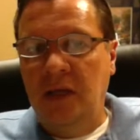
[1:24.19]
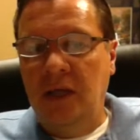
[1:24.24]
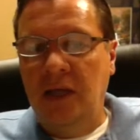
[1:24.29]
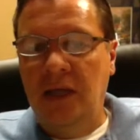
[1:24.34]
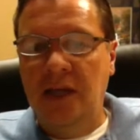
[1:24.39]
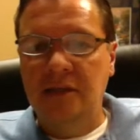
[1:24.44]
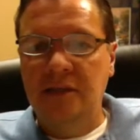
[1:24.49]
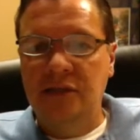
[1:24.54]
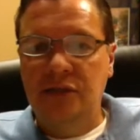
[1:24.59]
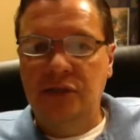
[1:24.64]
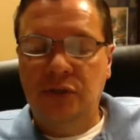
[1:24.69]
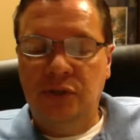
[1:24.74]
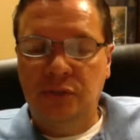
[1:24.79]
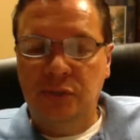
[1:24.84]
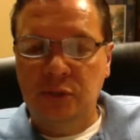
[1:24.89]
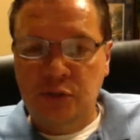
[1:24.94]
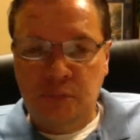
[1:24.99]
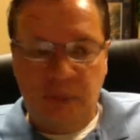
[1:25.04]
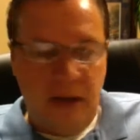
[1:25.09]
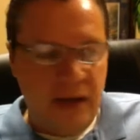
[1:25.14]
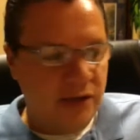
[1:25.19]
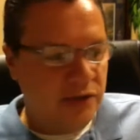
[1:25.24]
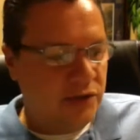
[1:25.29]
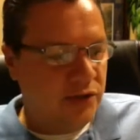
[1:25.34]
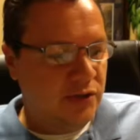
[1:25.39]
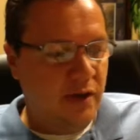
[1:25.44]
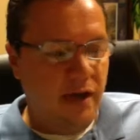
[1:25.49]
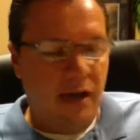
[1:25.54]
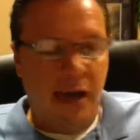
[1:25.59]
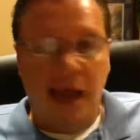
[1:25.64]
And as a children's
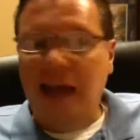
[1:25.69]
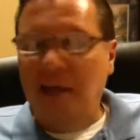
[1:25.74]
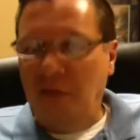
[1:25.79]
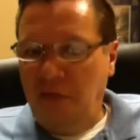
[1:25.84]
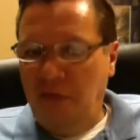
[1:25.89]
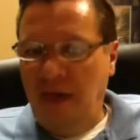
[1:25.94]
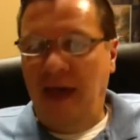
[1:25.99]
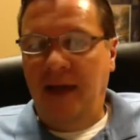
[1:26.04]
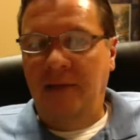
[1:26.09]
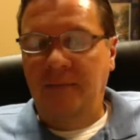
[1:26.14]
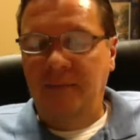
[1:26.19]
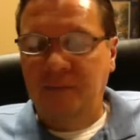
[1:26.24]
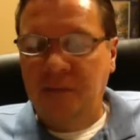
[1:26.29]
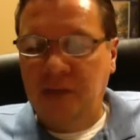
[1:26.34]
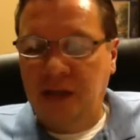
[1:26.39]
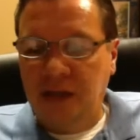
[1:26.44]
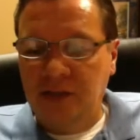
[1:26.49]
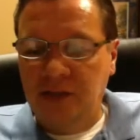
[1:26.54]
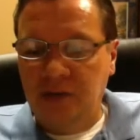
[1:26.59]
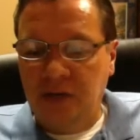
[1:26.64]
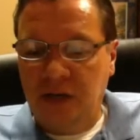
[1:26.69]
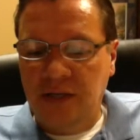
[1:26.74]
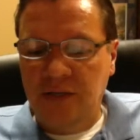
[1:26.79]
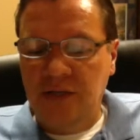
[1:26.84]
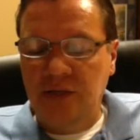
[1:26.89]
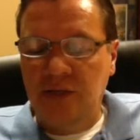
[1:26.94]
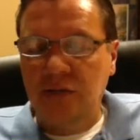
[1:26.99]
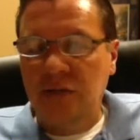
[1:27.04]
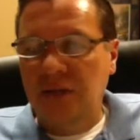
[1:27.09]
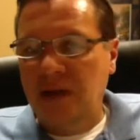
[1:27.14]
pastor, I like that. I tried
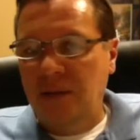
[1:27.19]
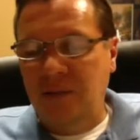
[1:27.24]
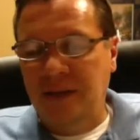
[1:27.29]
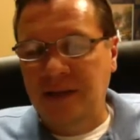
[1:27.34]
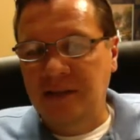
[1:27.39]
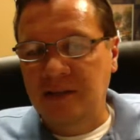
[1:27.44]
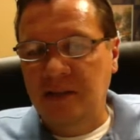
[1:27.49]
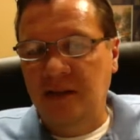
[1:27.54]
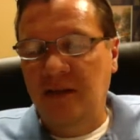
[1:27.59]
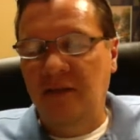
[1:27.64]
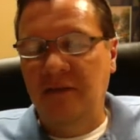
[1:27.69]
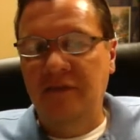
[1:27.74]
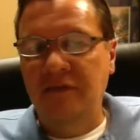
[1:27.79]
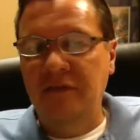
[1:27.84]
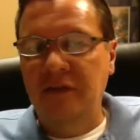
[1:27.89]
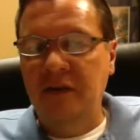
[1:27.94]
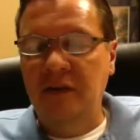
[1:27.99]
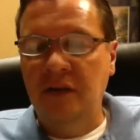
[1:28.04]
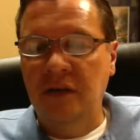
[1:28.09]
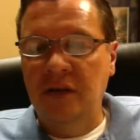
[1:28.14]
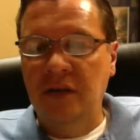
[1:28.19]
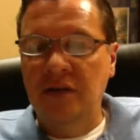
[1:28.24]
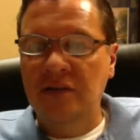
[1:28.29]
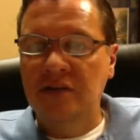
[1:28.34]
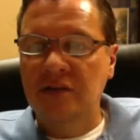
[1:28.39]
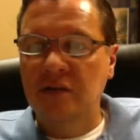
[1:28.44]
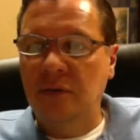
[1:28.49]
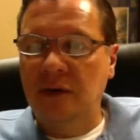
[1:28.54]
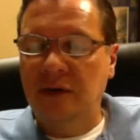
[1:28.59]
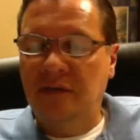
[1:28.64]
to do that myself. And
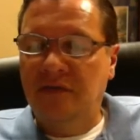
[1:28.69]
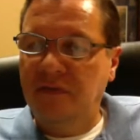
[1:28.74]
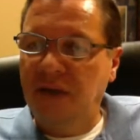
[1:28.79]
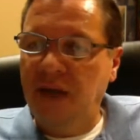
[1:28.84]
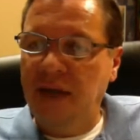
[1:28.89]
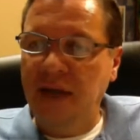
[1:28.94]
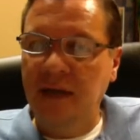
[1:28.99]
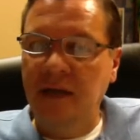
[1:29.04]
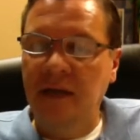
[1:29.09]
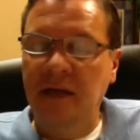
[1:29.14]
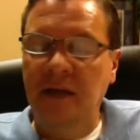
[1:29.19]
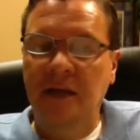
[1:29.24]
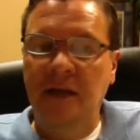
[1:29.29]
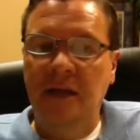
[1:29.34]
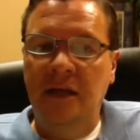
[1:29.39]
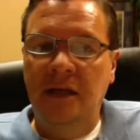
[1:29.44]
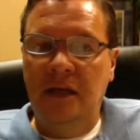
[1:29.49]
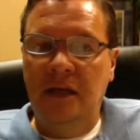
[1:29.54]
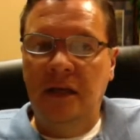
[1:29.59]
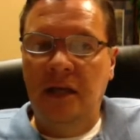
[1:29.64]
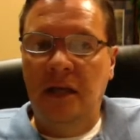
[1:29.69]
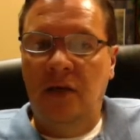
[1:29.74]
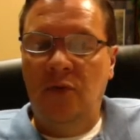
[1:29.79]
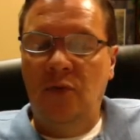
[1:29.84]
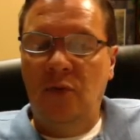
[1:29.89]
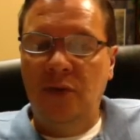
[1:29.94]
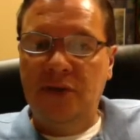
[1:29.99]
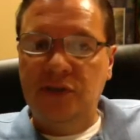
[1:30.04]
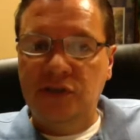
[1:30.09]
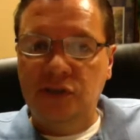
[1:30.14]
so when I find a, a
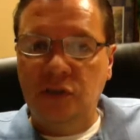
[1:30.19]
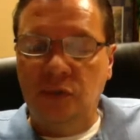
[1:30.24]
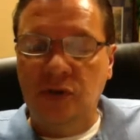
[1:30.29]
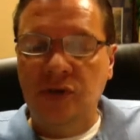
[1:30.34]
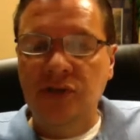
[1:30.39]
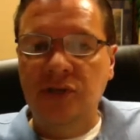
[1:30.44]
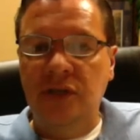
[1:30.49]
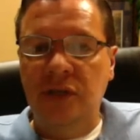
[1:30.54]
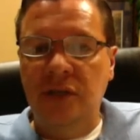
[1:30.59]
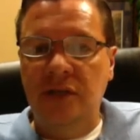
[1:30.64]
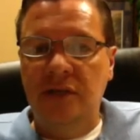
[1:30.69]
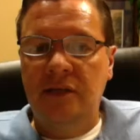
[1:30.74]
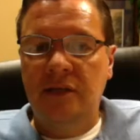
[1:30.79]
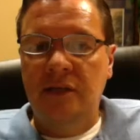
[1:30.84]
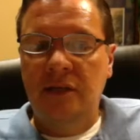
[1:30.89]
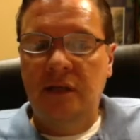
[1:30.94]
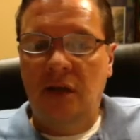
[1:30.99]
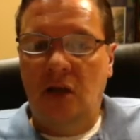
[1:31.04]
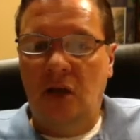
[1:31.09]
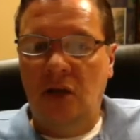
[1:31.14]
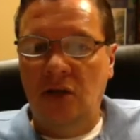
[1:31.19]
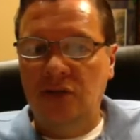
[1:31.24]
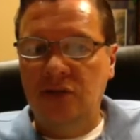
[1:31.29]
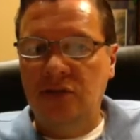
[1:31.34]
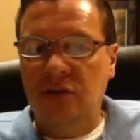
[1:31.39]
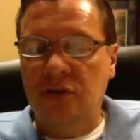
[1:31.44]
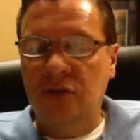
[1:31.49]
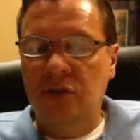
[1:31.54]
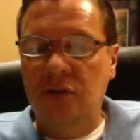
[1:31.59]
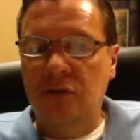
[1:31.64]
resource that
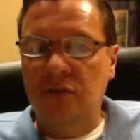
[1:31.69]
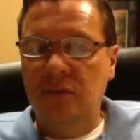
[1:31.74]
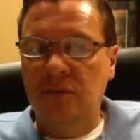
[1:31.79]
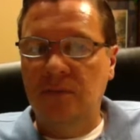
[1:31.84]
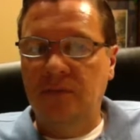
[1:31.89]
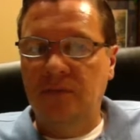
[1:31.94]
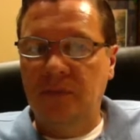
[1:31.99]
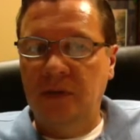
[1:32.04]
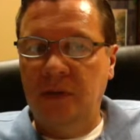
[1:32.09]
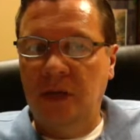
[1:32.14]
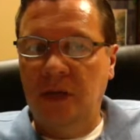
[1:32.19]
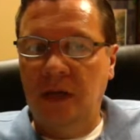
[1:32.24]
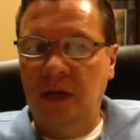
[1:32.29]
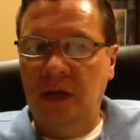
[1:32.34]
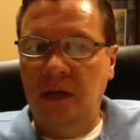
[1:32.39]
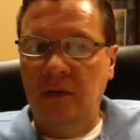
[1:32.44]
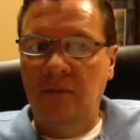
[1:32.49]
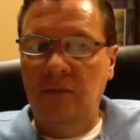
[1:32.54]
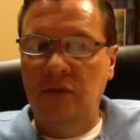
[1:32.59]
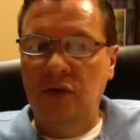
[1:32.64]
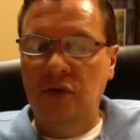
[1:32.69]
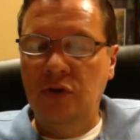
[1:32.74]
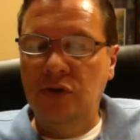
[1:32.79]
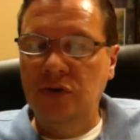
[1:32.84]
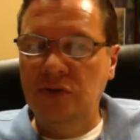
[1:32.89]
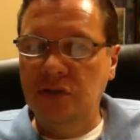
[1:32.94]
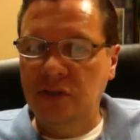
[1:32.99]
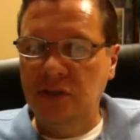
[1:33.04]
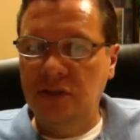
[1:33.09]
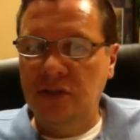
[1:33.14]
also uh,
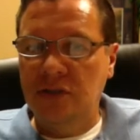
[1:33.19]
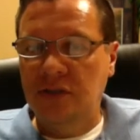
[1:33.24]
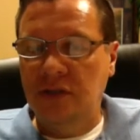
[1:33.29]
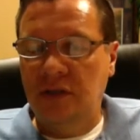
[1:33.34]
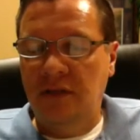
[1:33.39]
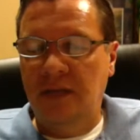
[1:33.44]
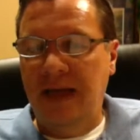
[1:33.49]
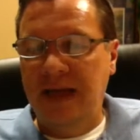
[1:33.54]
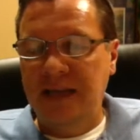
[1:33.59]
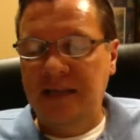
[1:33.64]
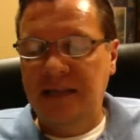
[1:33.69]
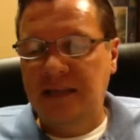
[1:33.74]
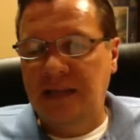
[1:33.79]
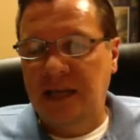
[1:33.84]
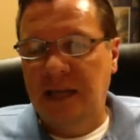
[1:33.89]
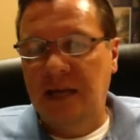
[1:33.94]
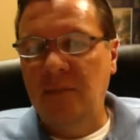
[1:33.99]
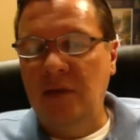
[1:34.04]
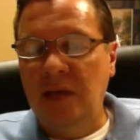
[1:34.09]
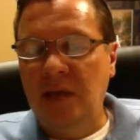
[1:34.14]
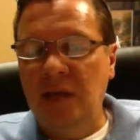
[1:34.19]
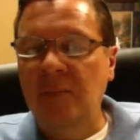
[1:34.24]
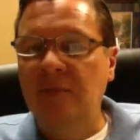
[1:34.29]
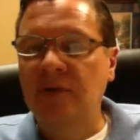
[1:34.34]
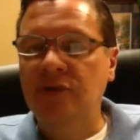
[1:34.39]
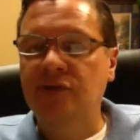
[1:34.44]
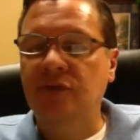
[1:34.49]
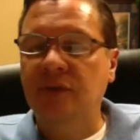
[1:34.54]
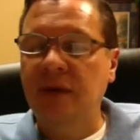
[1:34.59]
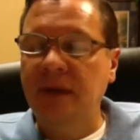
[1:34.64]
uses that same
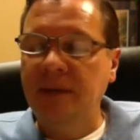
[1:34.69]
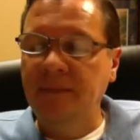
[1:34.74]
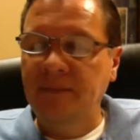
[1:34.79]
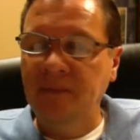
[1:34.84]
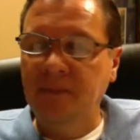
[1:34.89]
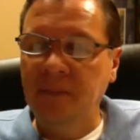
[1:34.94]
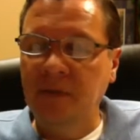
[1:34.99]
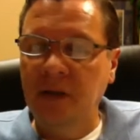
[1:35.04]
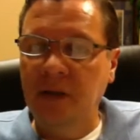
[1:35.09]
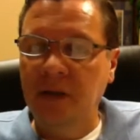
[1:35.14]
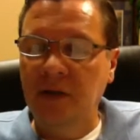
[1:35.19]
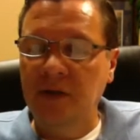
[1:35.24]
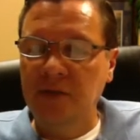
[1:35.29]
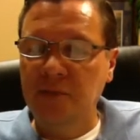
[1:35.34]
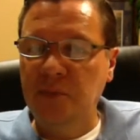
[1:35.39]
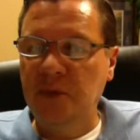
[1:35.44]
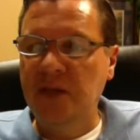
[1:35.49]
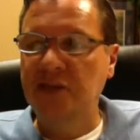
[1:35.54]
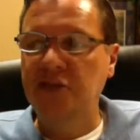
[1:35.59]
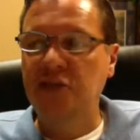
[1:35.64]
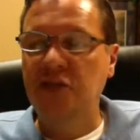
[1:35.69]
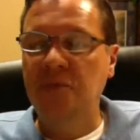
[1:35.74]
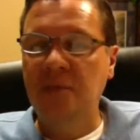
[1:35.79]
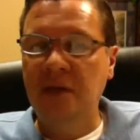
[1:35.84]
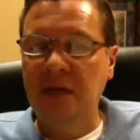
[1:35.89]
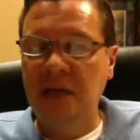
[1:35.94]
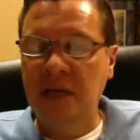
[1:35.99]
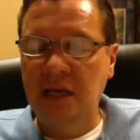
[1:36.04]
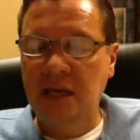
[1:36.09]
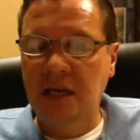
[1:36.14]
imagery, it speaks to
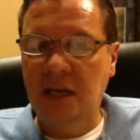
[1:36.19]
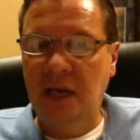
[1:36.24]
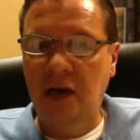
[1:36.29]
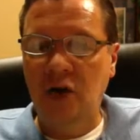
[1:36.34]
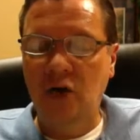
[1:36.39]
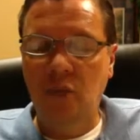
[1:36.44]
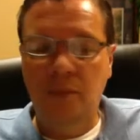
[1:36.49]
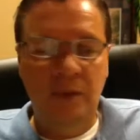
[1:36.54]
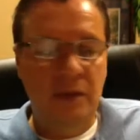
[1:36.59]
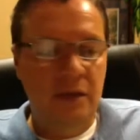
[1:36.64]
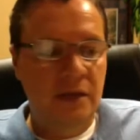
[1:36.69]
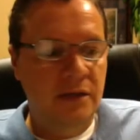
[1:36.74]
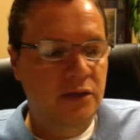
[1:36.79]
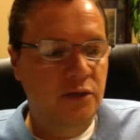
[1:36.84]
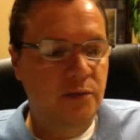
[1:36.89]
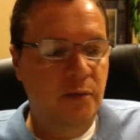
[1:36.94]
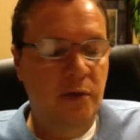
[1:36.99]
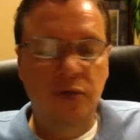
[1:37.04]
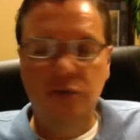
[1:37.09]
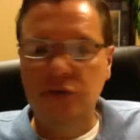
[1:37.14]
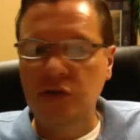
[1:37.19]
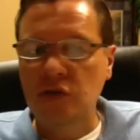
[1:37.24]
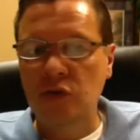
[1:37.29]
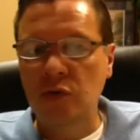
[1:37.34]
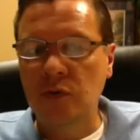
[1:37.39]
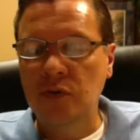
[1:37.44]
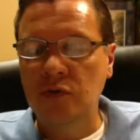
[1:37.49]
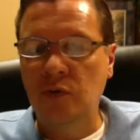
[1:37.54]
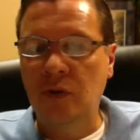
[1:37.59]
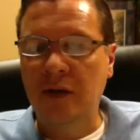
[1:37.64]
me, and I hope it spoke to
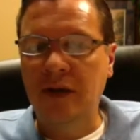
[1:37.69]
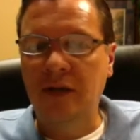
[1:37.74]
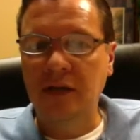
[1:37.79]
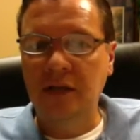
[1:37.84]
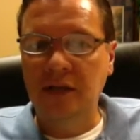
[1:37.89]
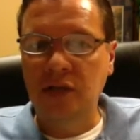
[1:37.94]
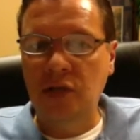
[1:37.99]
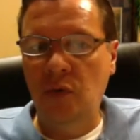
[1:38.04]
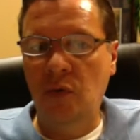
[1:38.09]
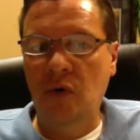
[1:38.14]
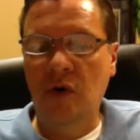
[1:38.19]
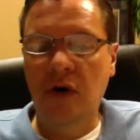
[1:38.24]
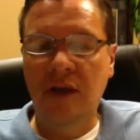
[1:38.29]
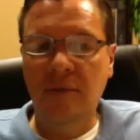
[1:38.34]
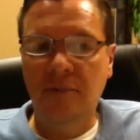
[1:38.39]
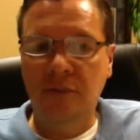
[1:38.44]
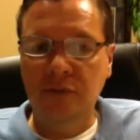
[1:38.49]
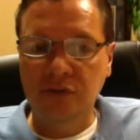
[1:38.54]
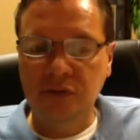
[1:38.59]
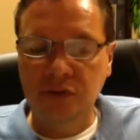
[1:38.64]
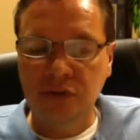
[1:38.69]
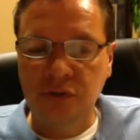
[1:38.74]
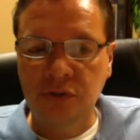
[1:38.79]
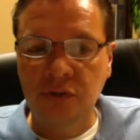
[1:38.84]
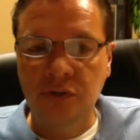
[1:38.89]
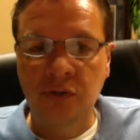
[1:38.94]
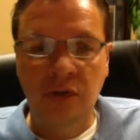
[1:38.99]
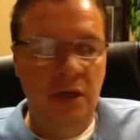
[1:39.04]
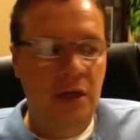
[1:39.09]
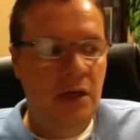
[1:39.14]
you as well, and you were able to